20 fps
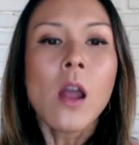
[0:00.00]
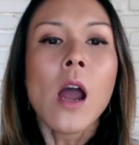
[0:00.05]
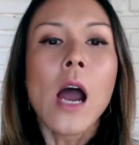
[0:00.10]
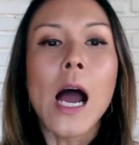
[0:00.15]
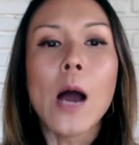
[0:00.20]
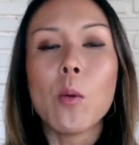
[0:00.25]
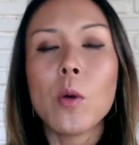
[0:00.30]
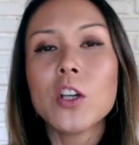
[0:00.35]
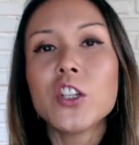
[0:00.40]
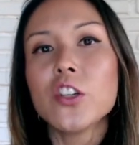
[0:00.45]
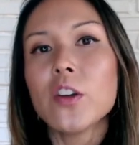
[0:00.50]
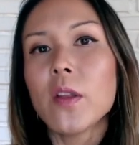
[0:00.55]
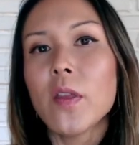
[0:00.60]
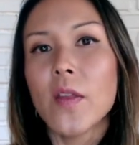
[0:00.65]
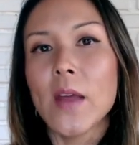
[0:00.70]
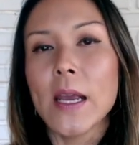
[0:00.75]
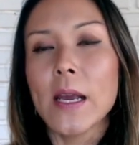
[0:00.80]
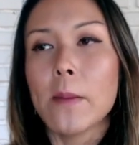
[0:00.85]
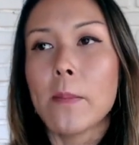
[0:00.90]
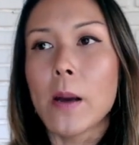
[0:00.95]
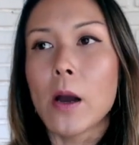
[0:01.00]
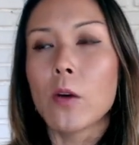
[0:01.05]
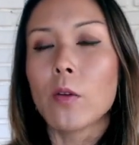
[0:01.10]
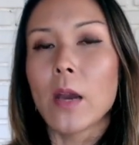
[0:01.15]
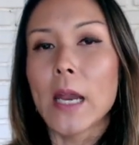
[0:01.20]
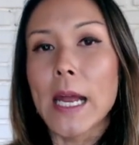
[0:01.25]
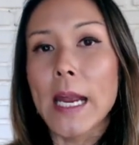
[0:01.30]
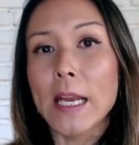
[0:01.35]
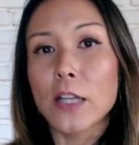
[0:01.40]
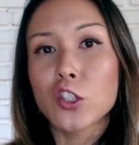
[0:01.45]
I want you to think about
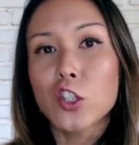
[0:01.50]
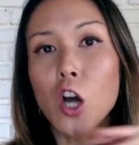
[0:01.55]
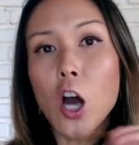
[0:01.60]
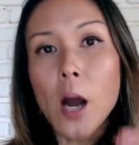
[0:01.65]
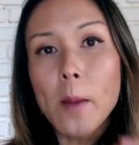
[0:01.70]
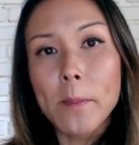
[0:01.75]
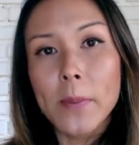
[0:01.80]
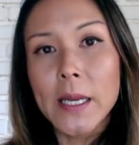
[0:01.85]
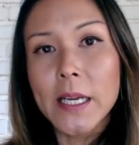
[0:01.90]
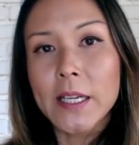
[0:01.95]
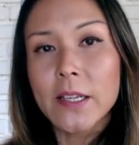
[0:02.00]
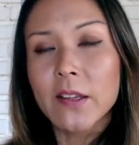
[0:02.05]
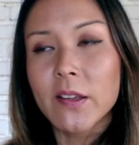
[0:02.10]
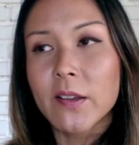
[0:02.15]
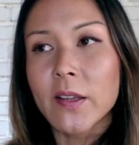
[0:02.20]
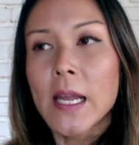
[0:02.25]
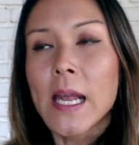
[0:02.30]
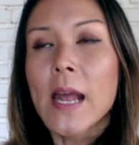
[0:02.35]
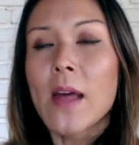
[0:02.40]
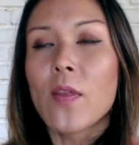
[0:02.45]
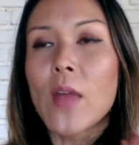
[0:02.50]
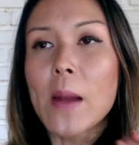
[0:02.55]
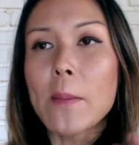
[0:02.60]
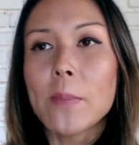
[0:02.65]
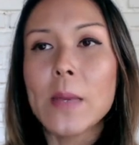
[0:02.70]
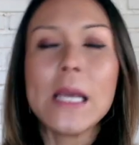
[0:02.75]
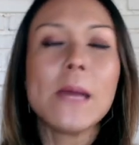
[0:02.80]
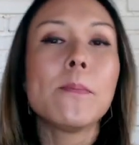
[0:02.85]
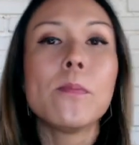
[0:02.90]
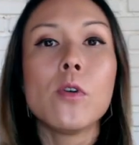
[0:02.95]
like topics that
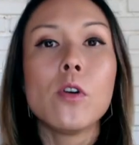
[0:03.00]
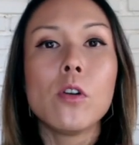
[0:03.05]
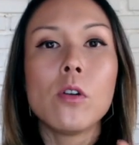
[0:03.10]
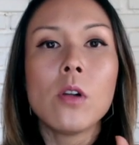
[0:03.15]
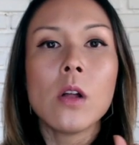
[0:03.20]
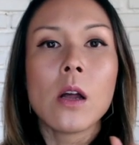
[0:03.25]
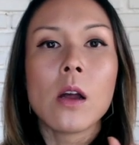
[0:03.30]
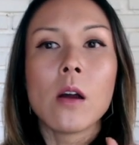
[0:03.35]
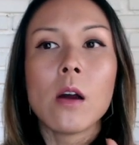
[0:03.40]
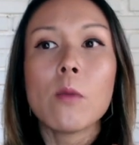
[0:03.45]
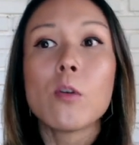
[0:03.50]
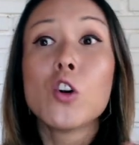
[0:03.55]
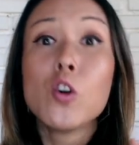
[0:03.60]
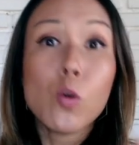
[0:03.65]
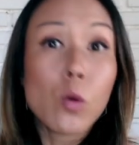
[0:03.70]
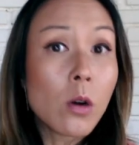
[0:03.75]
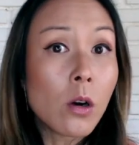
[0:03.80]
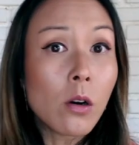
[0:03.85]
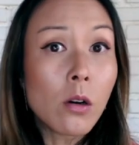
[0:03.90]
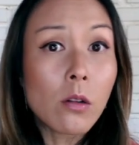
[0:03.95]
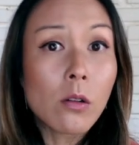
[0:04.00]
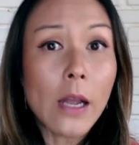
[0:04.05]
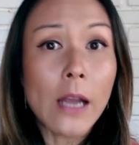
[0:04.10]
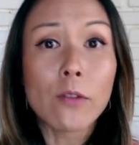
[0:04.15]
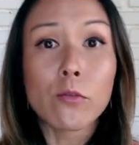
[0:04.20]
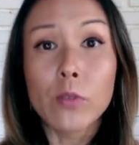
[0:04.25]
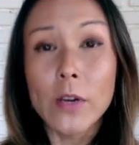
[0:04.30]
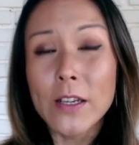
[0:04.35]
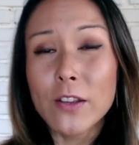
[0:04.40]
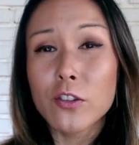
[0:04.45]
people Google
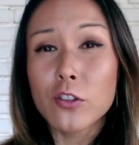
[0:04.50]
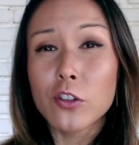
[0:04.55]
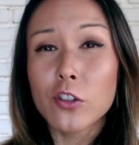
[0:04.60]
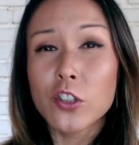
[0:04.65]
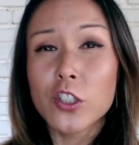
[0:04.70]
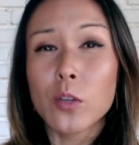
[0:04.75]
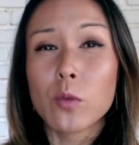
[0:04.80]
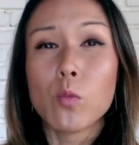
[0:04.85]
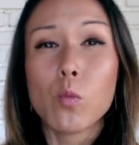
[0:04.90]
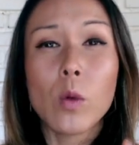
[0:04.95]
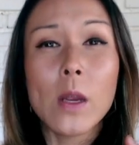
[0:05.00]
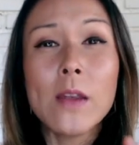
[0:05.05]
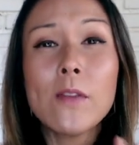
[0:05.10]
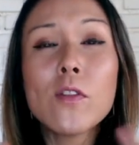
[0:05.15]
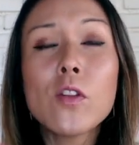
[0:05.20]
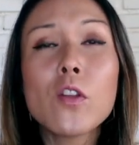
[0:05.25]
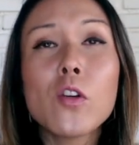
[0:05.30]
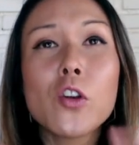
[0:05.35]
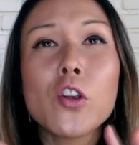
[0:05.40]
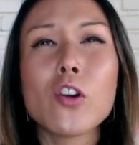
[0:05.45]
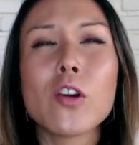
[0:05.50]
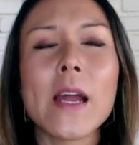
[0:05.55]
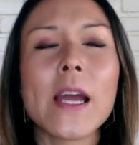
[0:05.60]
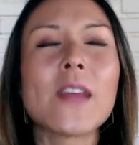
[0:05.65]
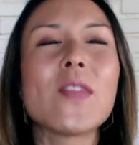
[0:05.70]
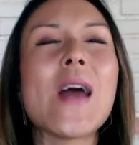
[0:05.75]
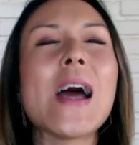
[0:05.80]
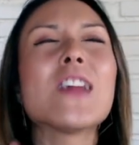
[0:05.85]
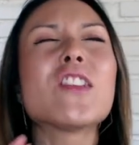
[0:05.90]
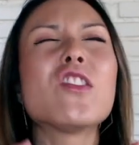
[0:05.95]
and research, and even though you're like,
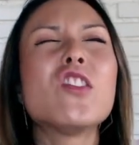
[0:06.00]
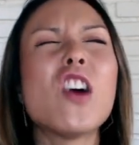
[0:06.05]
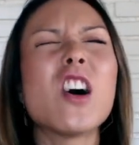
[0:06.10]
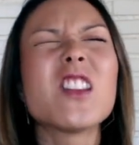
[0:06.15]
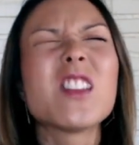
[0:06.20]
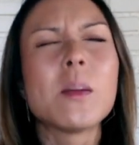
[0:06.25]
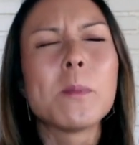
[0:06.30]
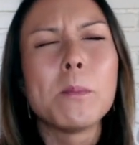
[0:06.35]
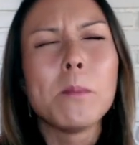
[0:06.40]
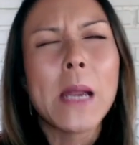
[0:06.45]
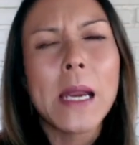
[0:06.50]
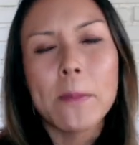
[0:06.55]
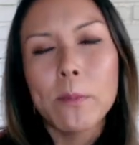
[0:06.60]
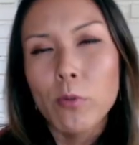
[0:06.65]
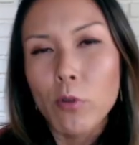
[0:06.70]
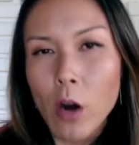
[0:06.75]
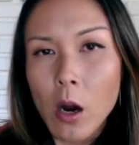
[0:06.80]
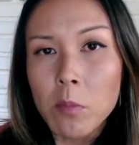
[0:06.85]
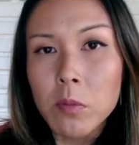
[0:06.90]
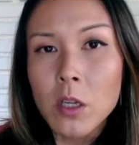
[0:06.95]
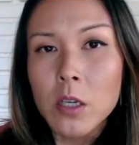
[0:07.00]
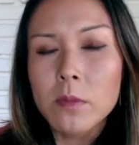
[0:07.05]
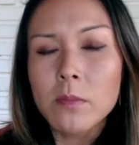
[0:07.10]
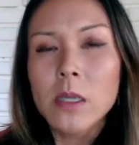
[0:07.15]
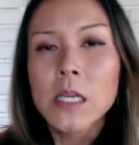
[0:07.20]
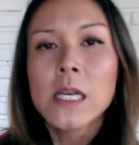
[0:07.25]
that's not the main problem,